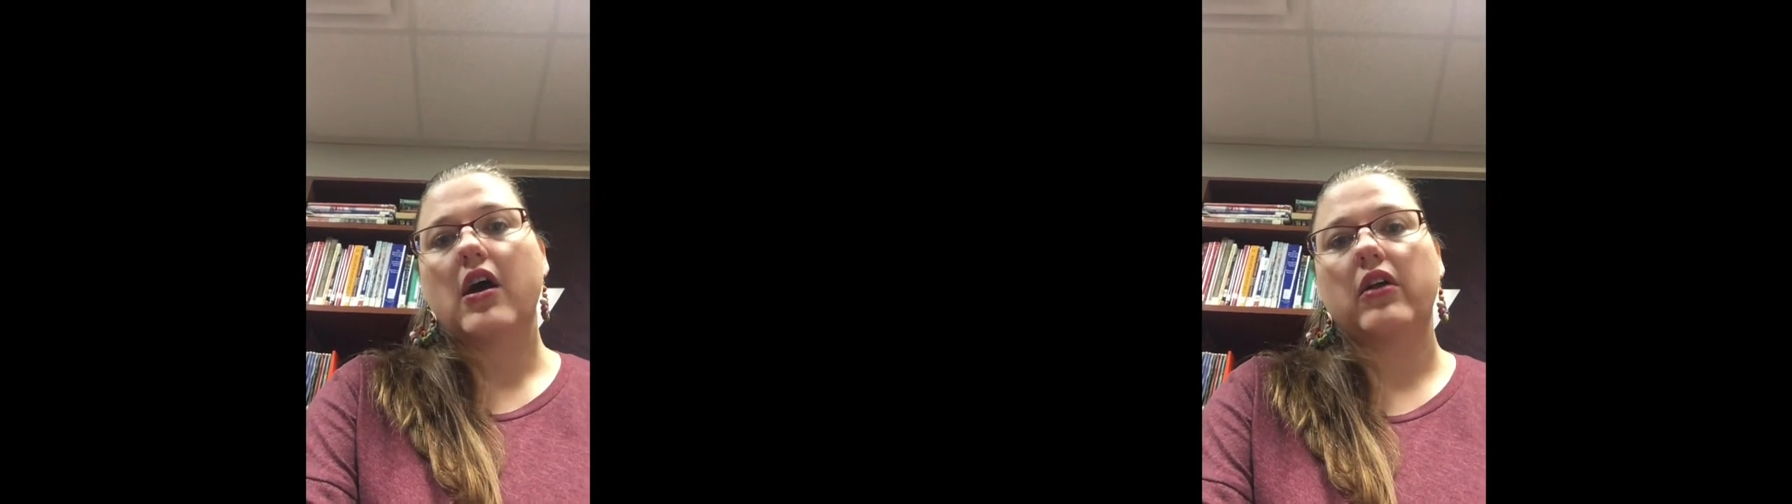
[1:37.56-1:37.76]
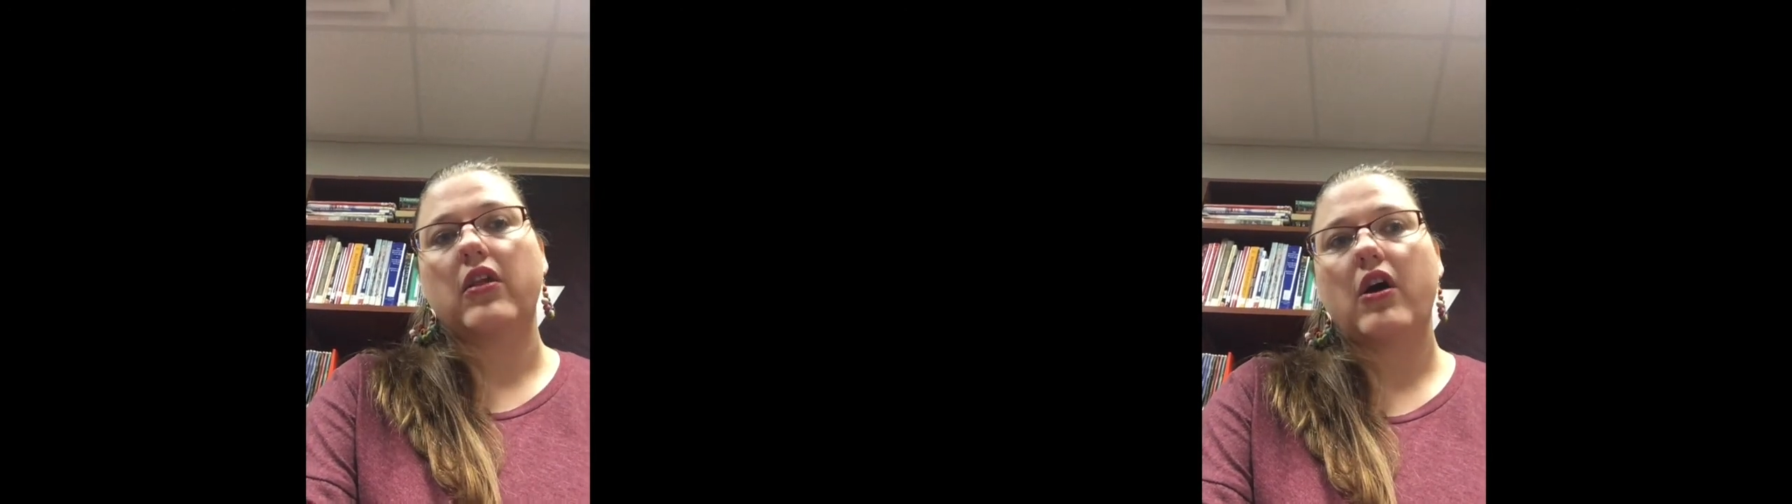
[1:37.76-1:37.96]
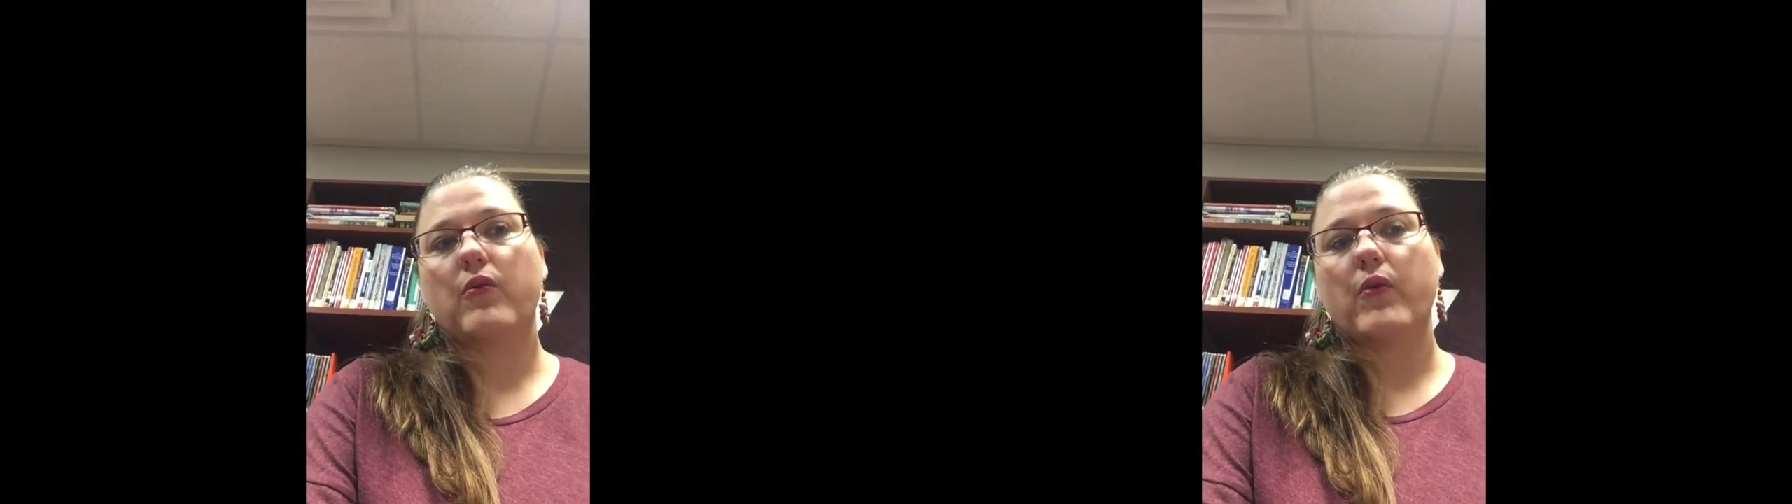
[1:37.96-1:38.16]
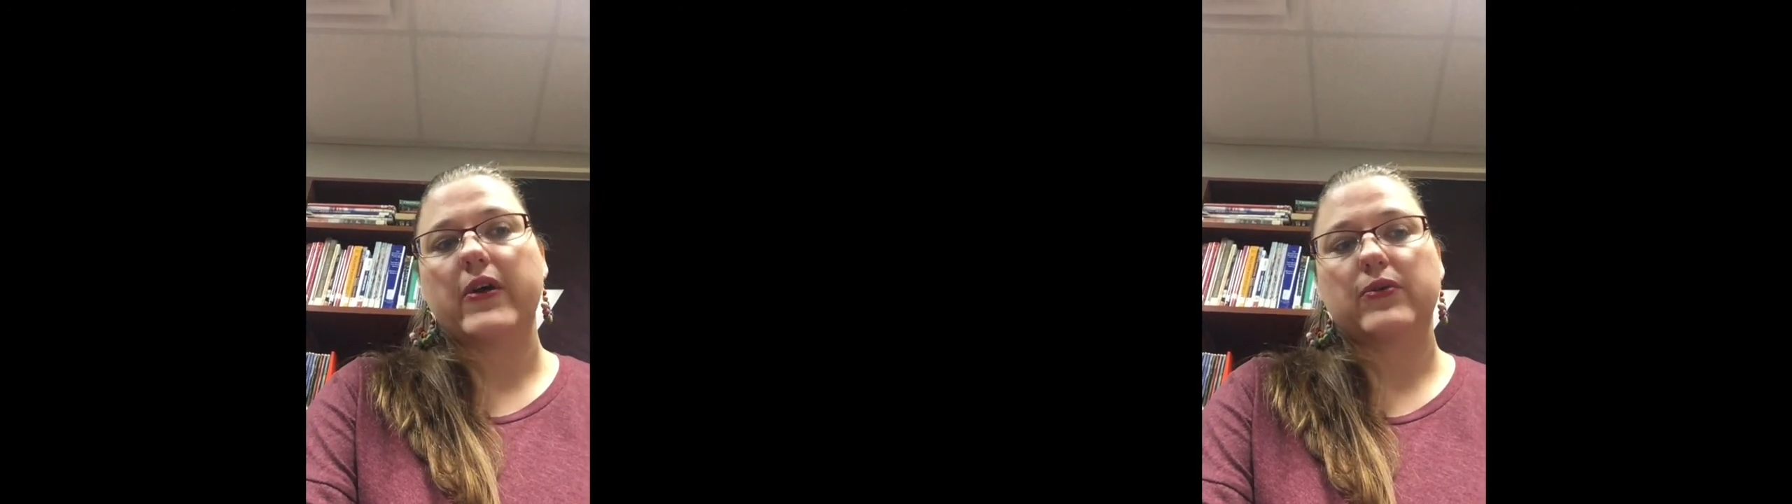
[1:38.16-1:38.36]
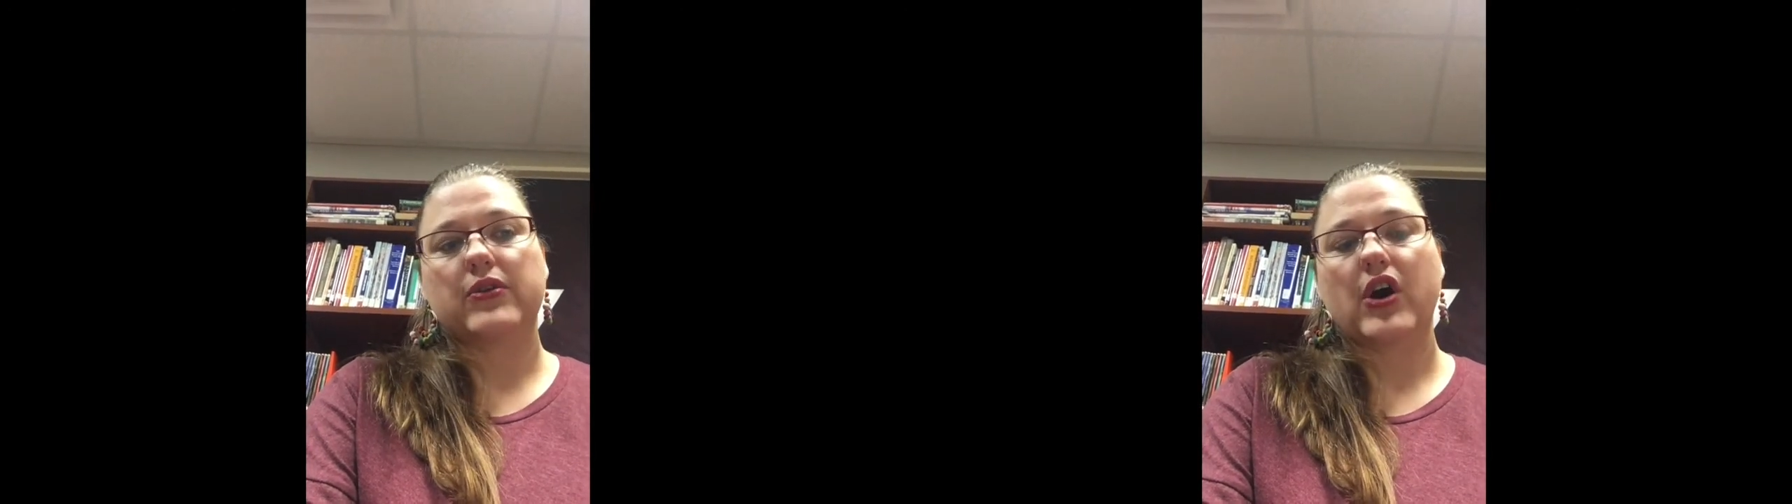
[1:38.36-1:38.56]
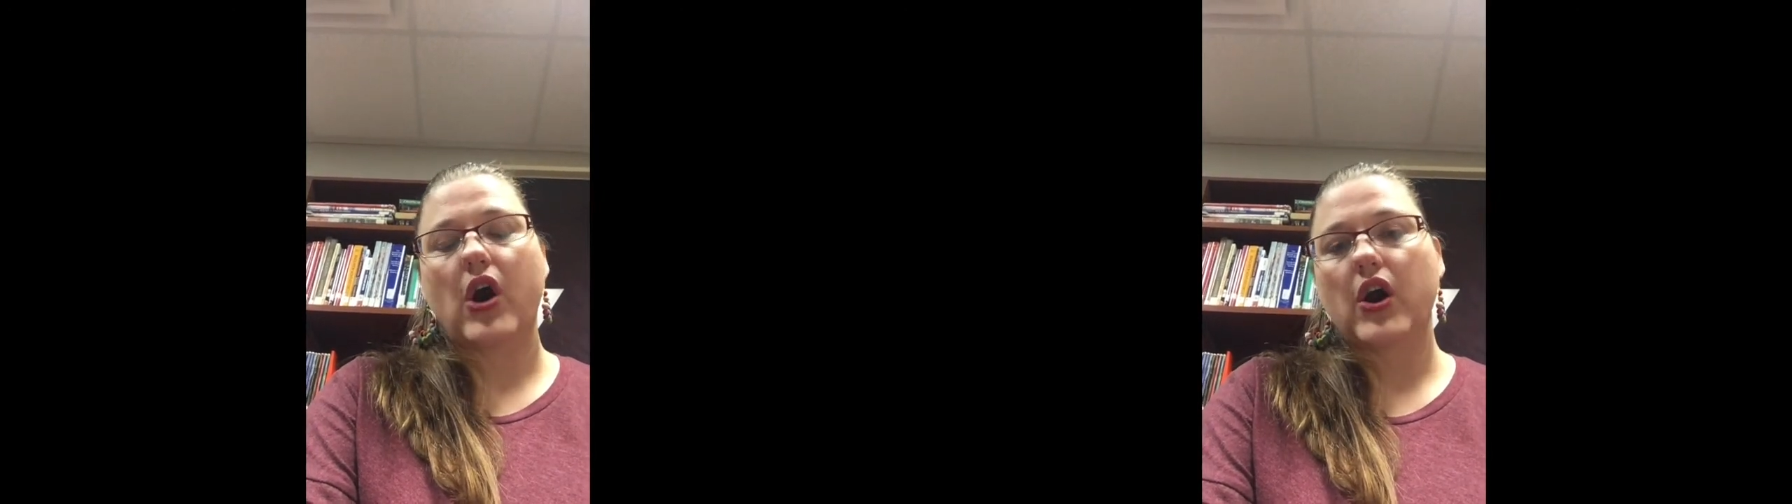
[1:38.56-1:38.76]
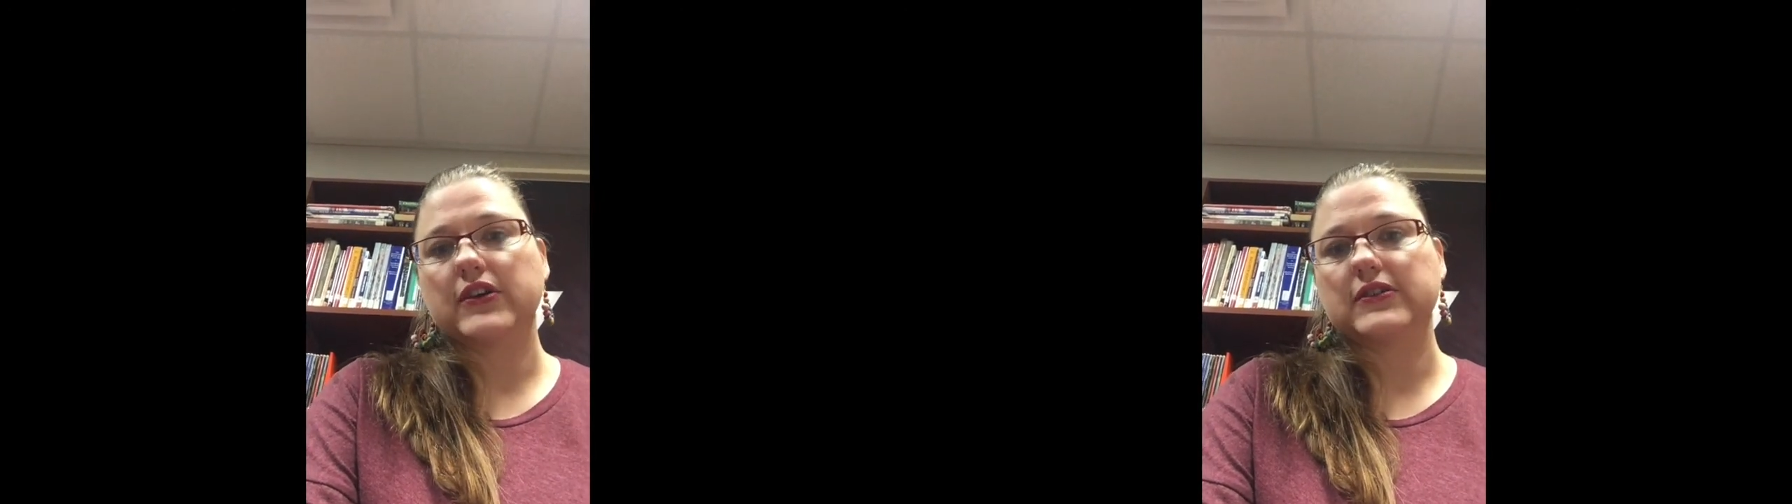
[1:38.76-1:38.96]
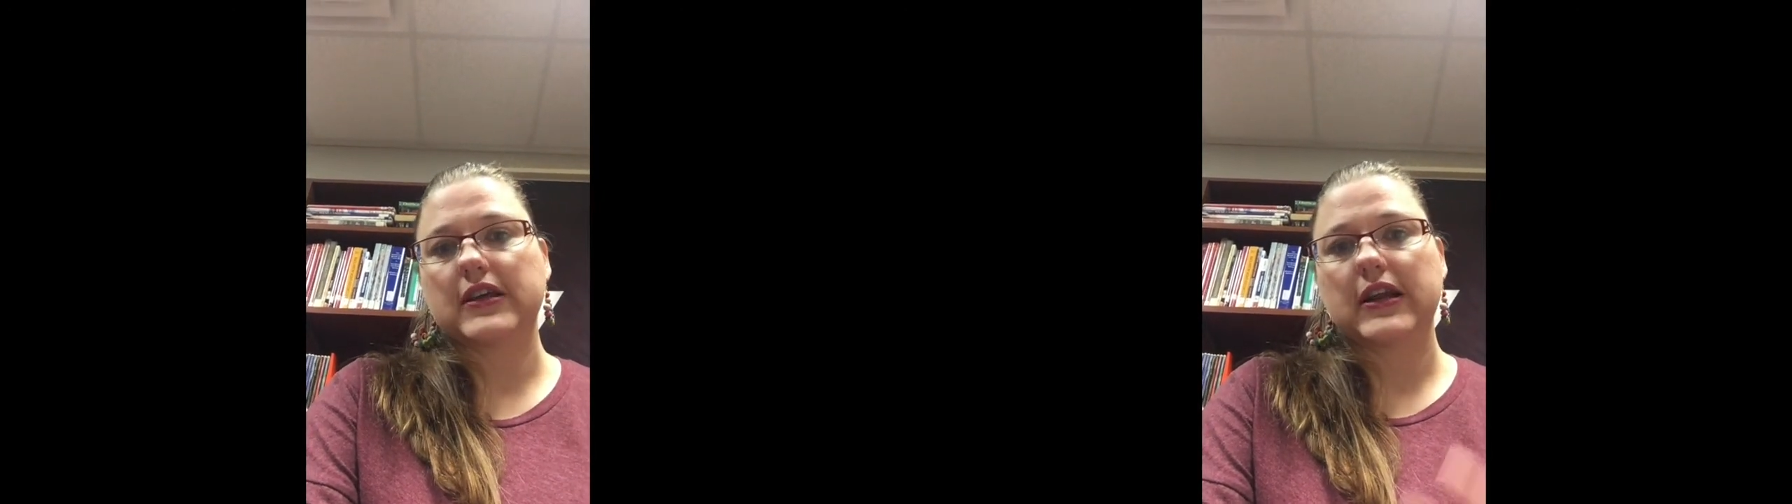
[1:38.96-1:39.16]
along with the
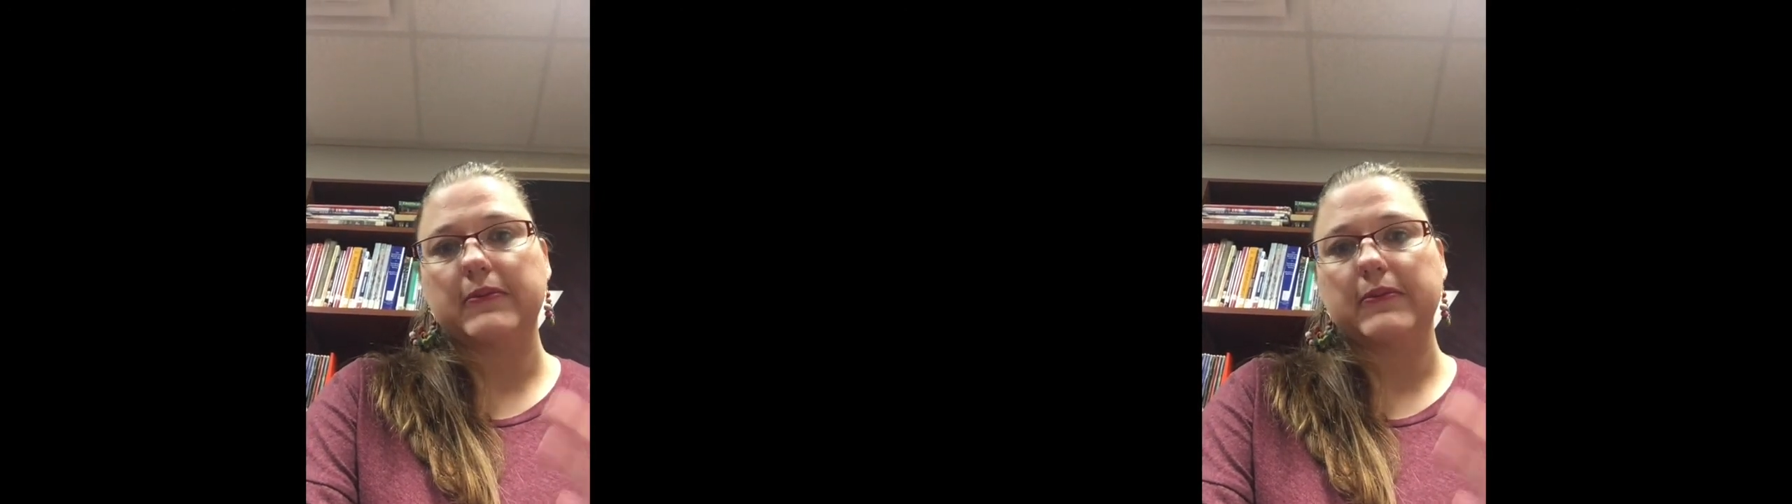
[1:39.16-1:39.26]
cards that